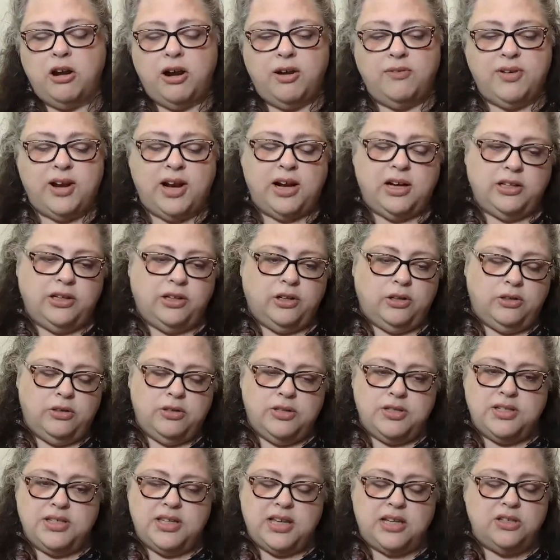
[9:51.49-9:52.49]
I've got a little
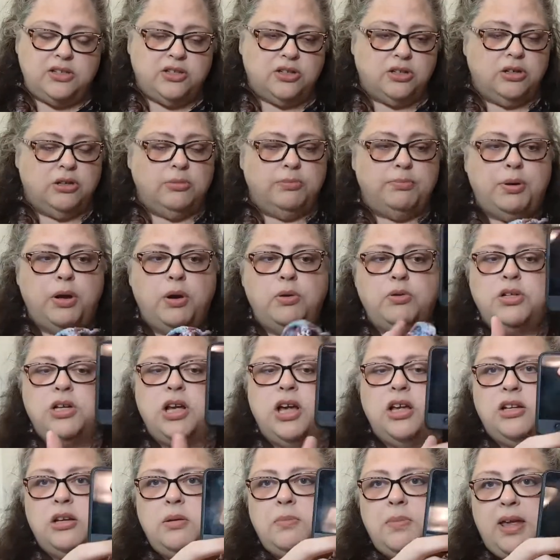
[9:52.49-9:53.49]
sensor poked
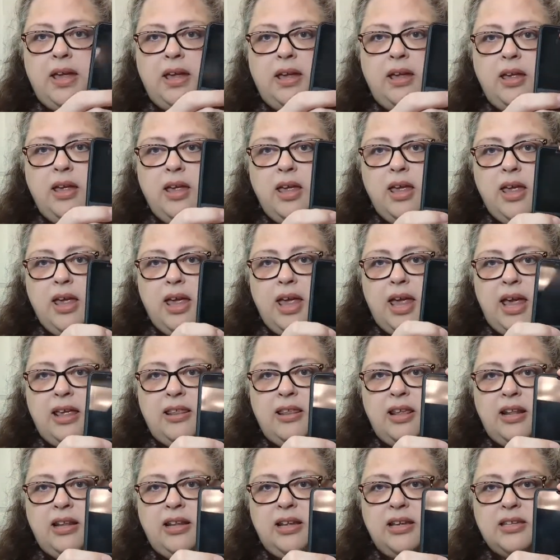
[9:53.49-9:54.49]
onto me, and
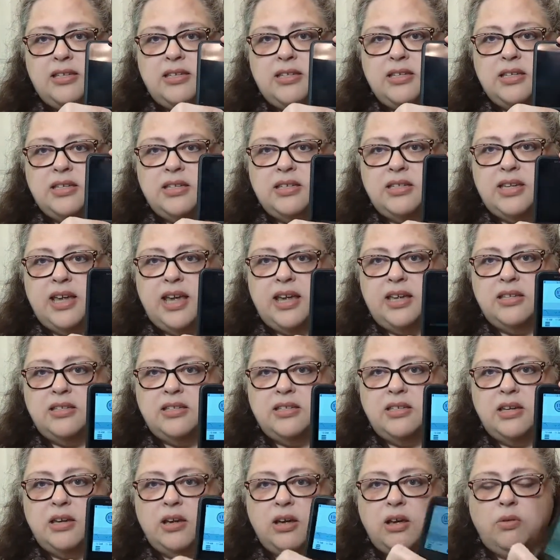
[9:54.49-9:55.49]
then this
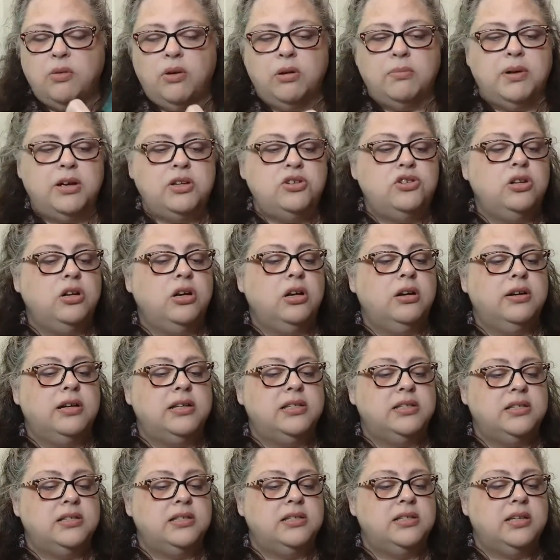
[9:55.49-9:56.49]
says what my sugar
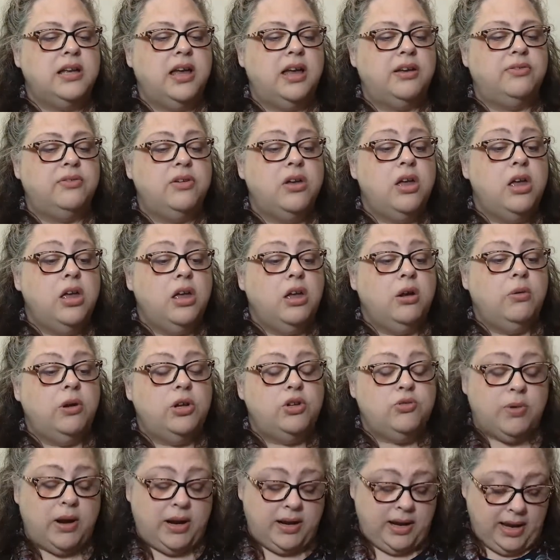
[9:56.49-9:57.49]
is and stuff,
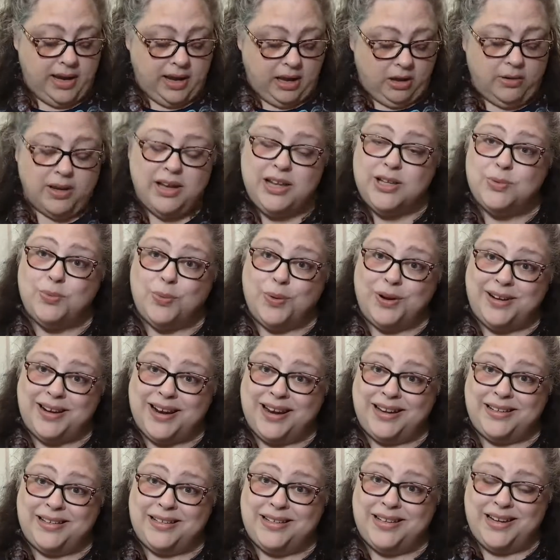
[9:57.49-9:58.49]
which right now it's one
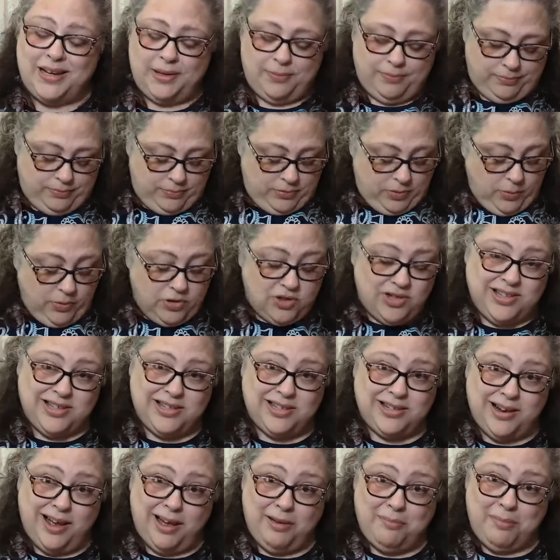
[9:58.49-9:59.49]
nineteen, which is
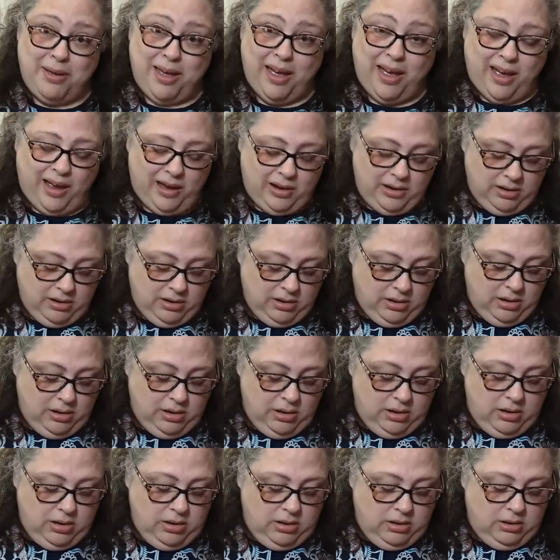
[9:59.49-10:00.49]
not bad
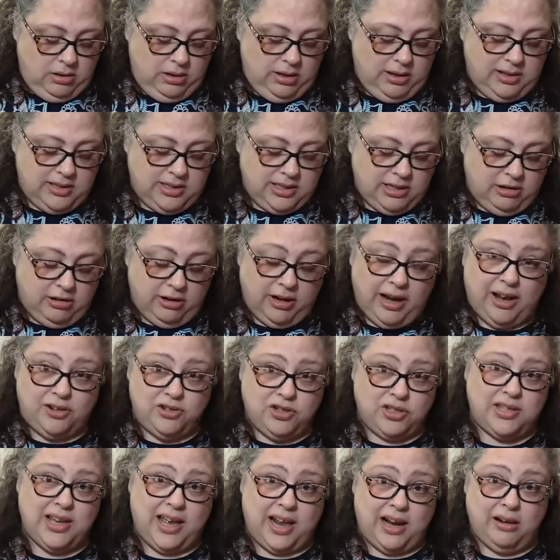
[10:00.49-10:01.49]
considering I
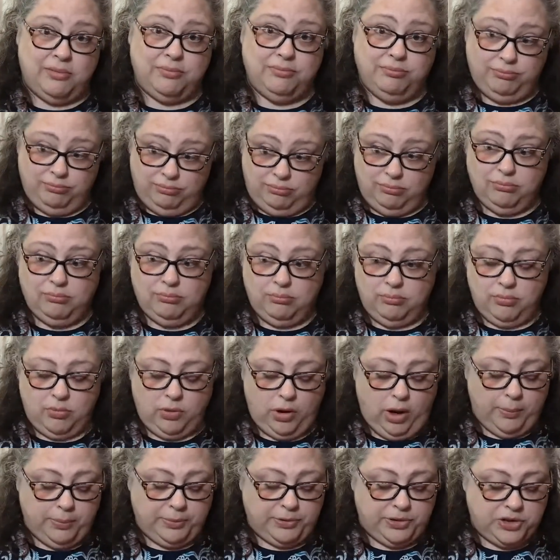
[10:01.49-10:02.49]
just had a
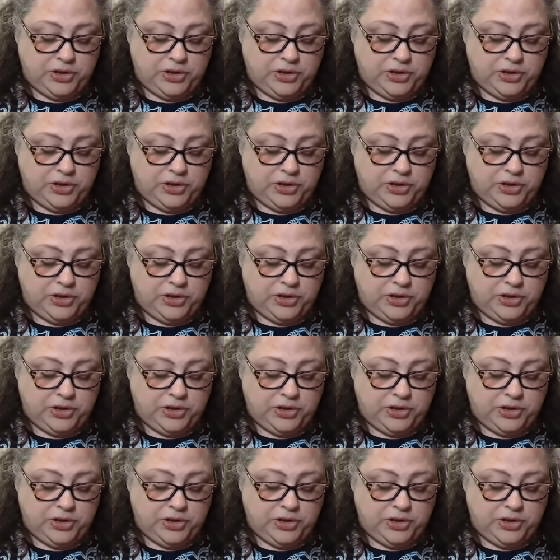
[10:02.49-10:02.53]
couple of